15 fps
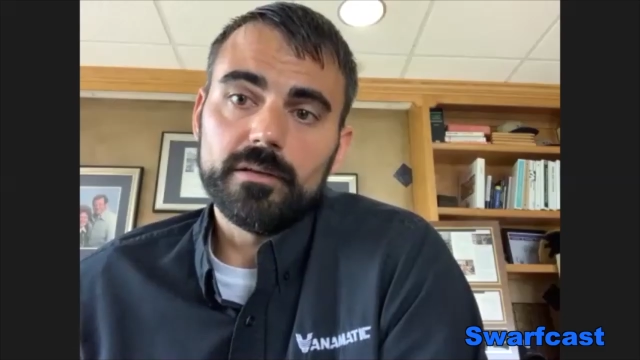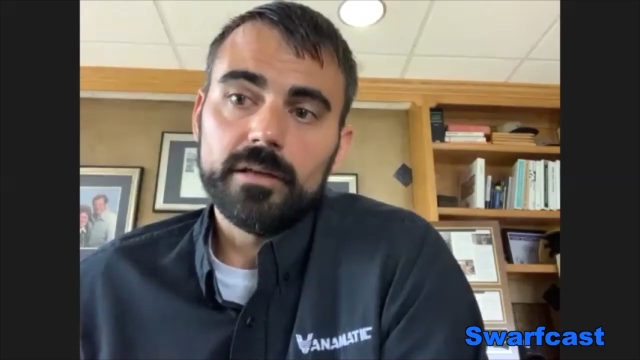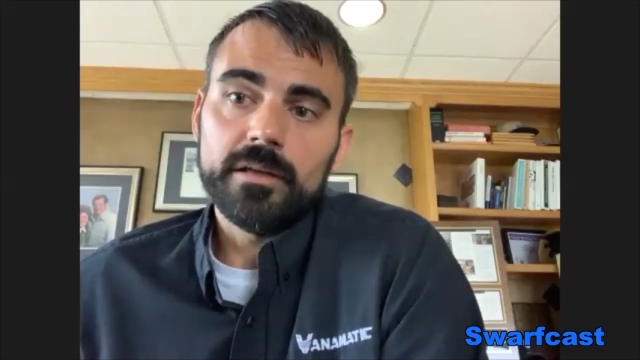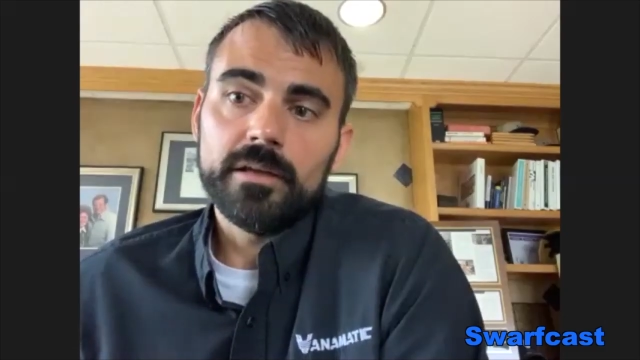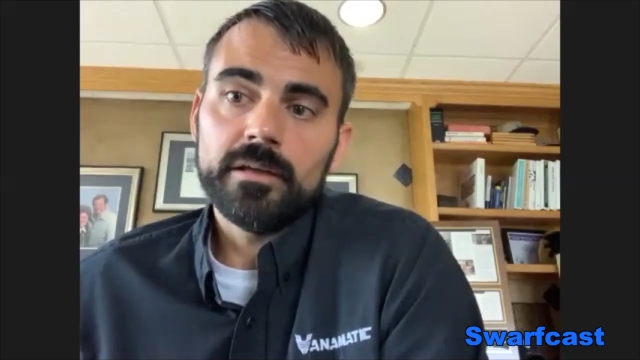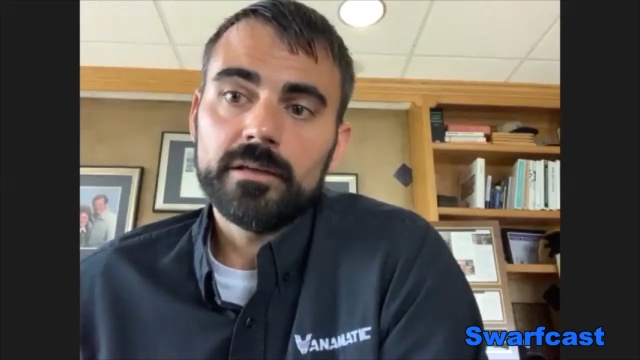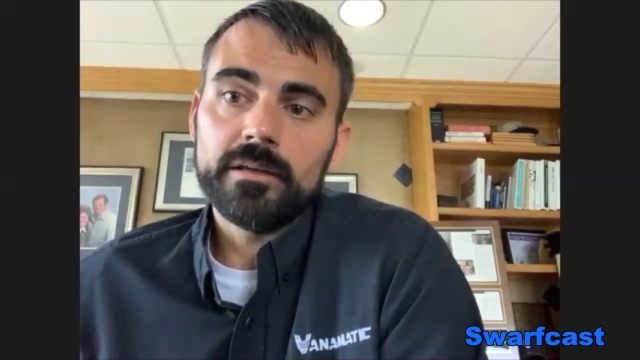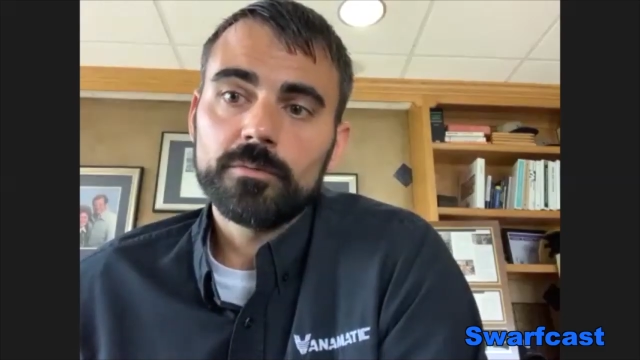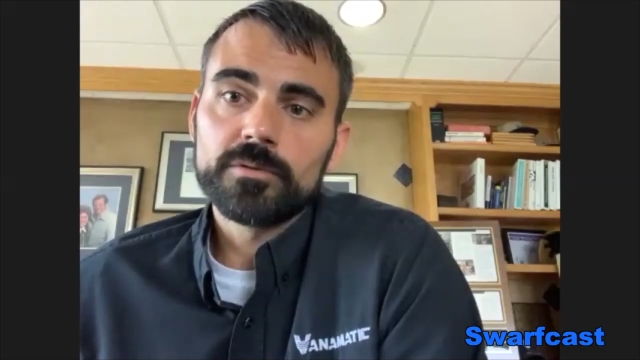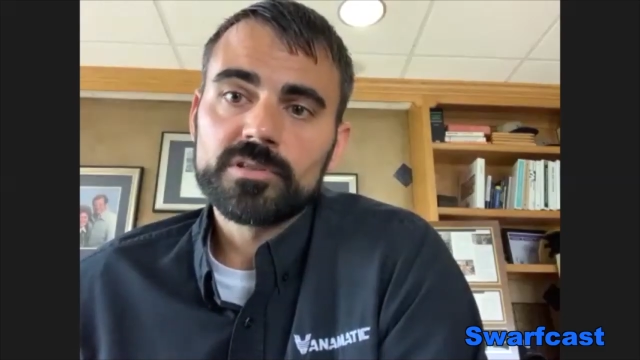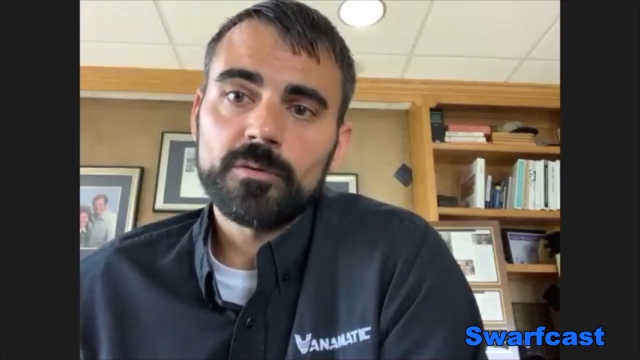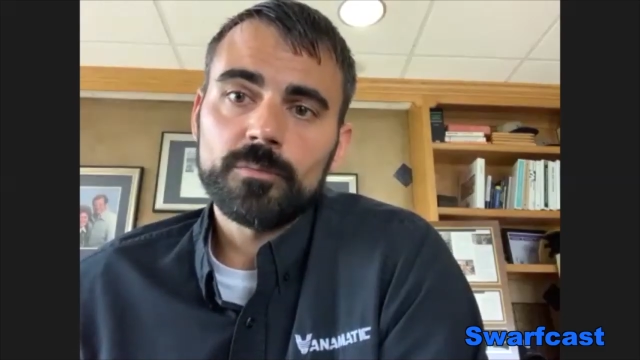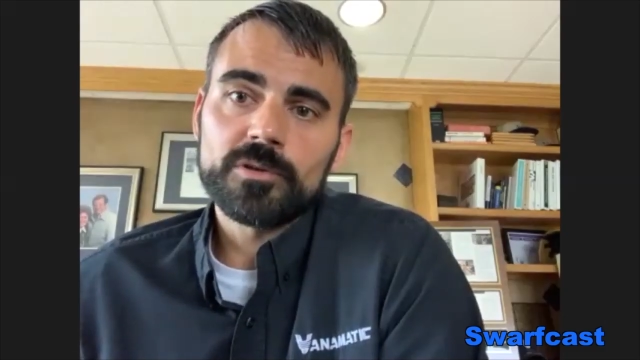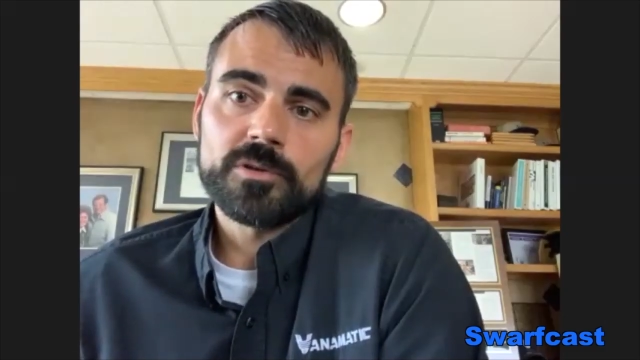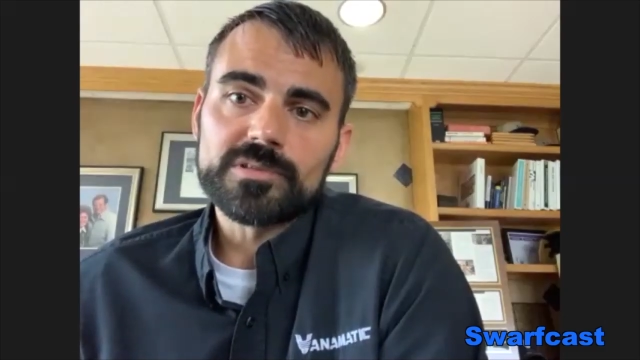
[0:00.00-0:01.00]
And it was
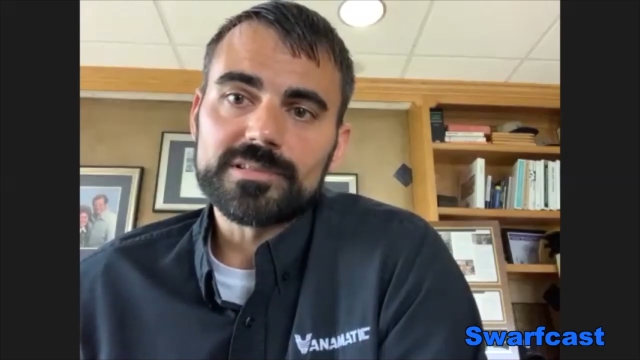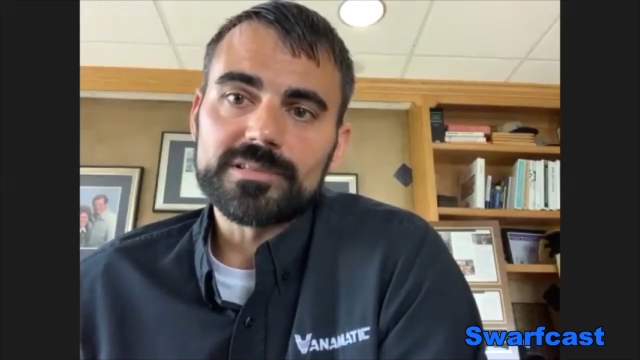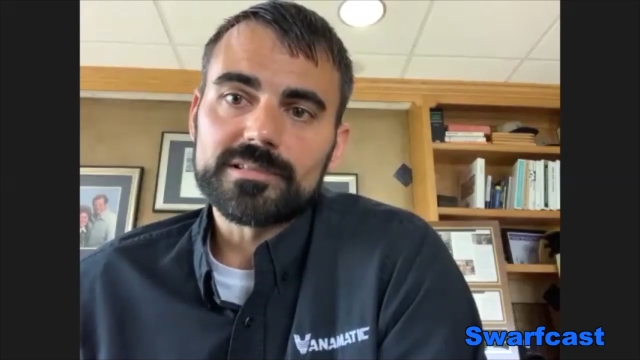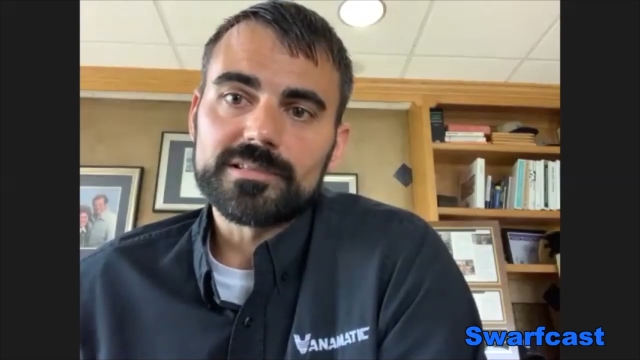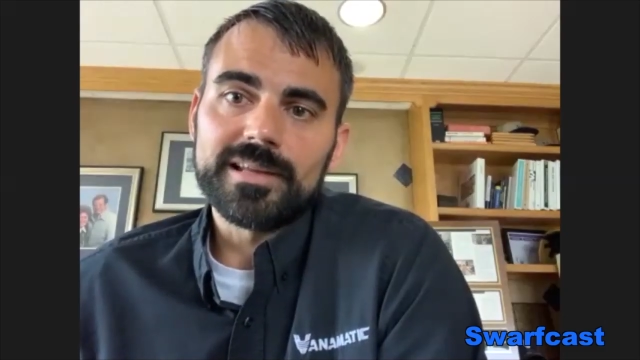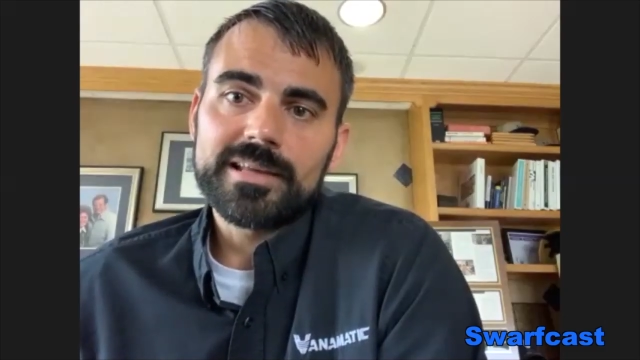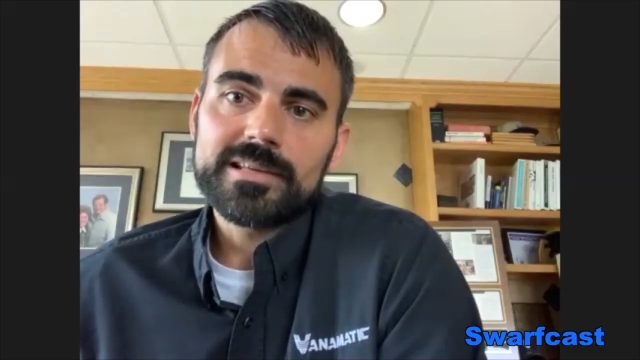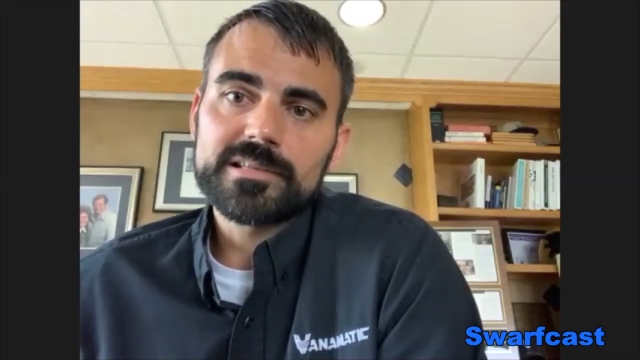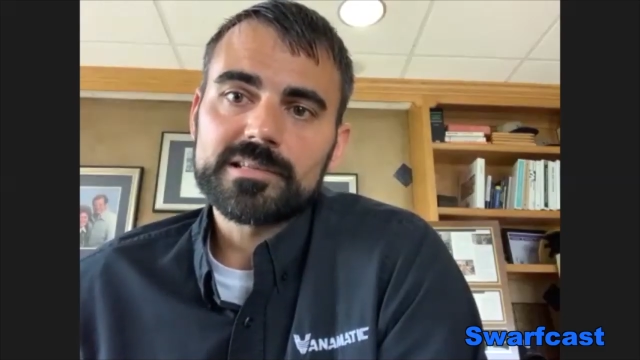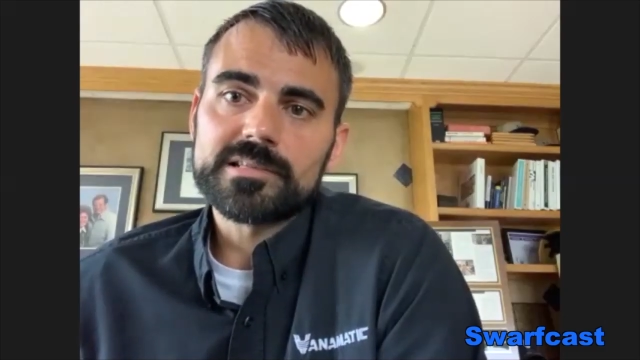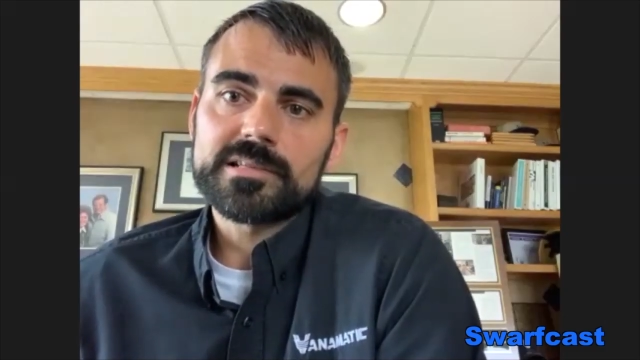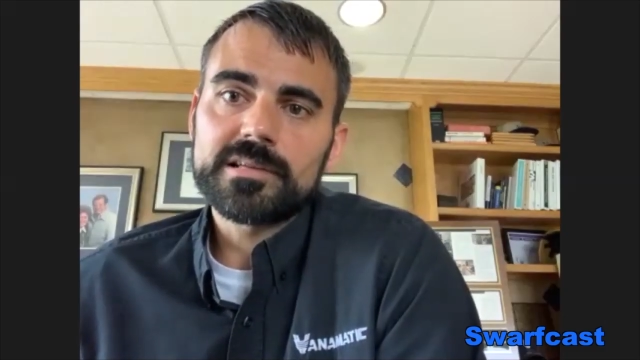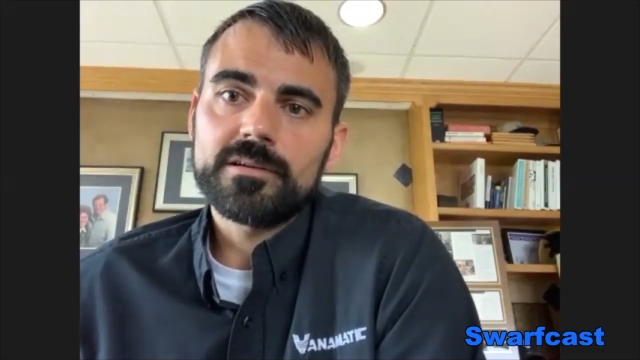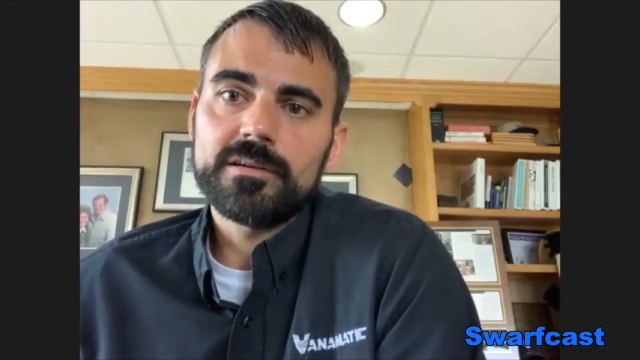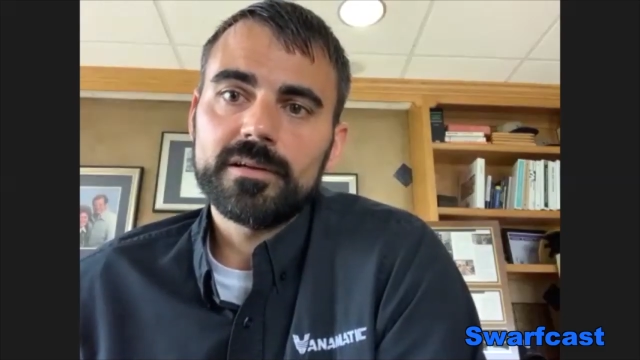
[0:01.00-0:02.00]
almost
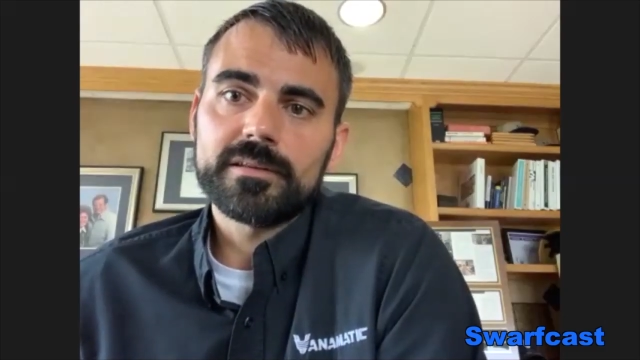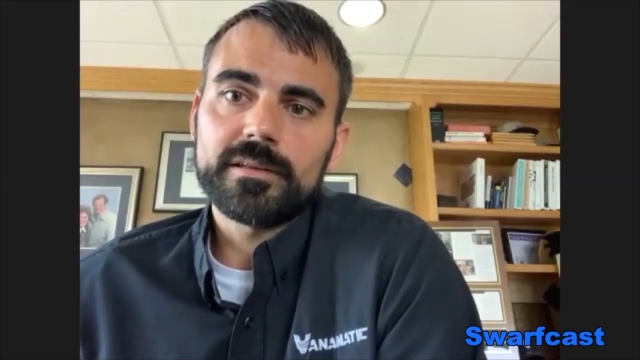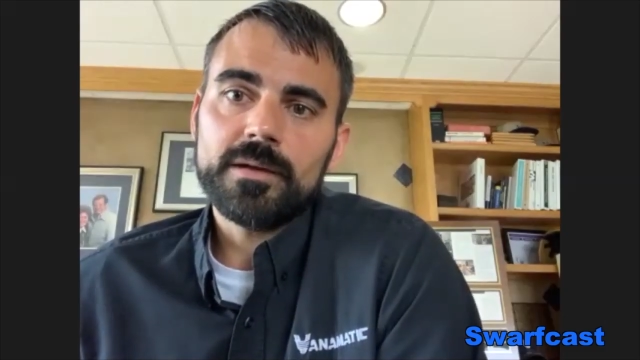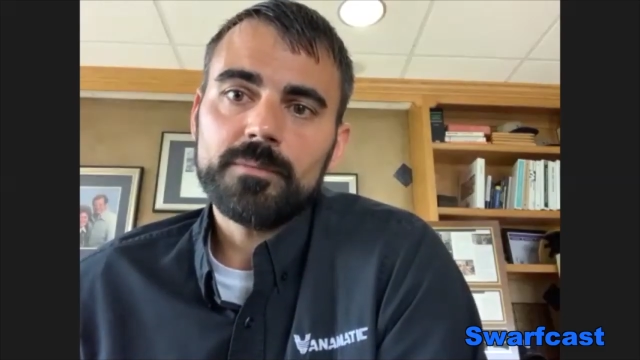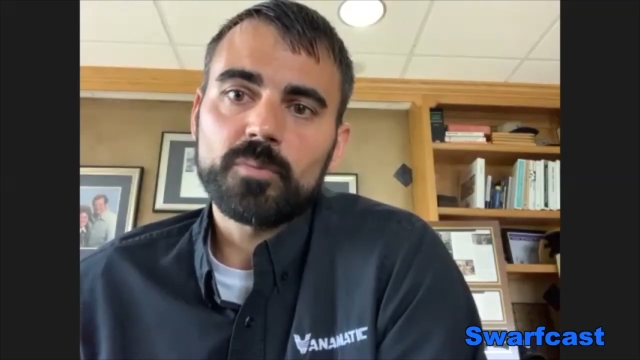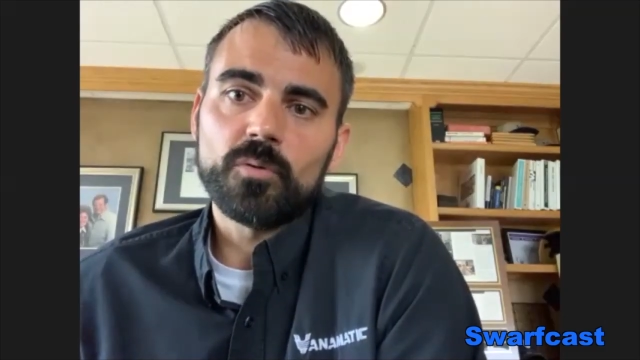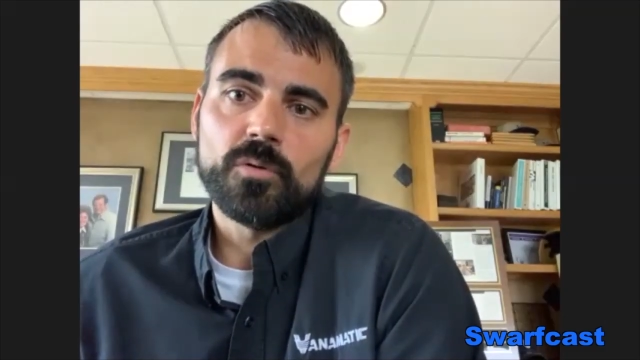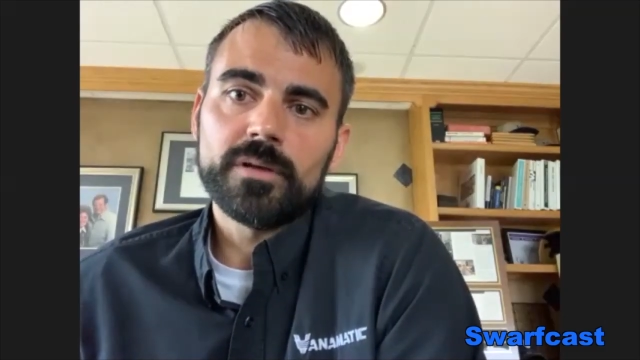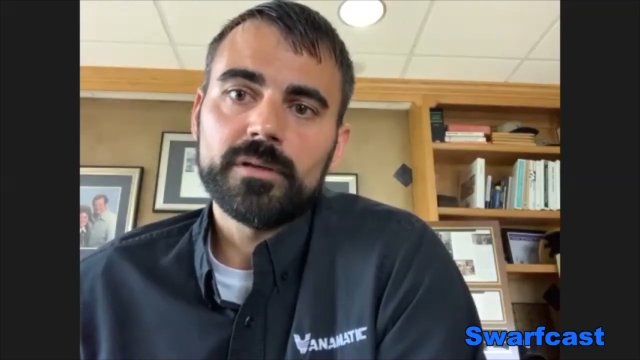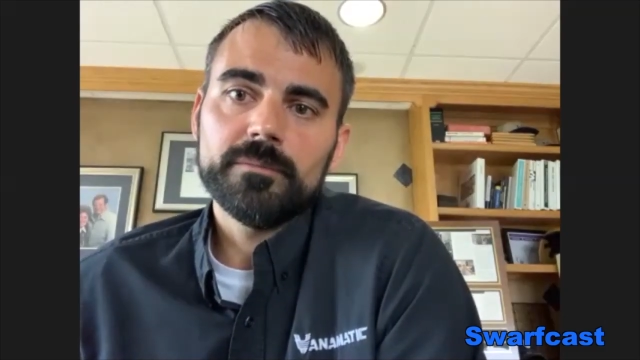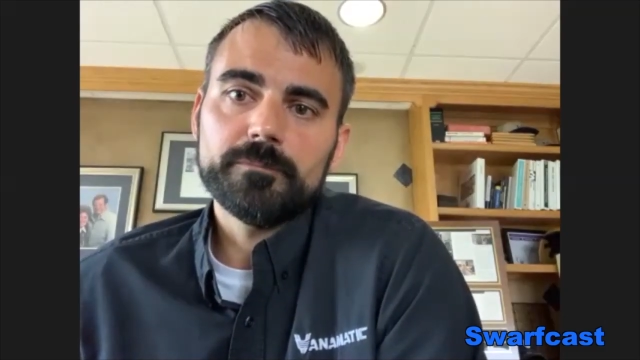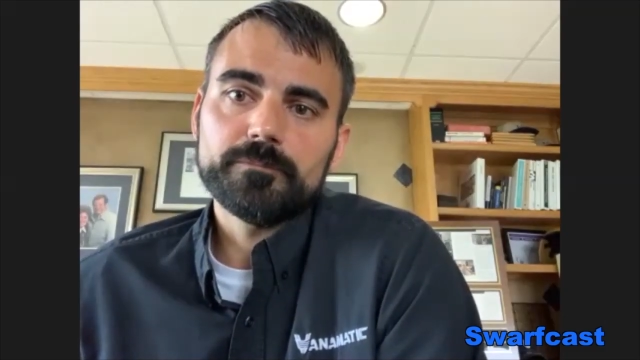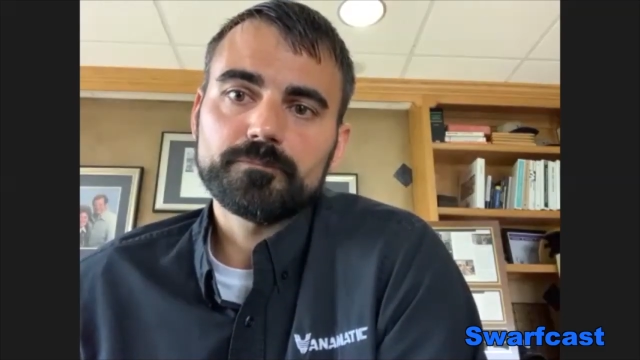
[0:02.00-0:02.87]
necessary at that point